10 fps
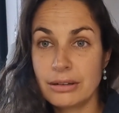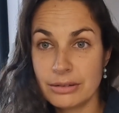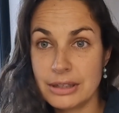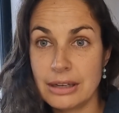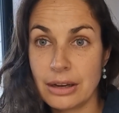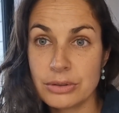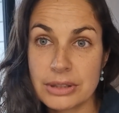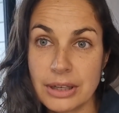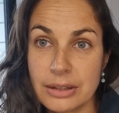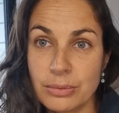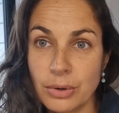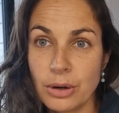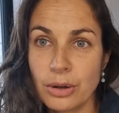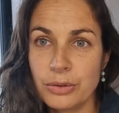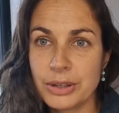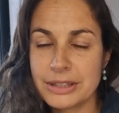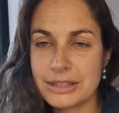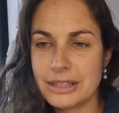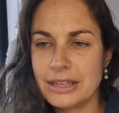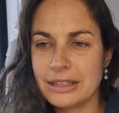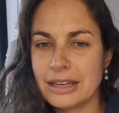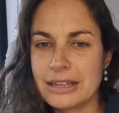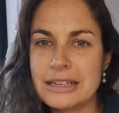on the outside world and seeing that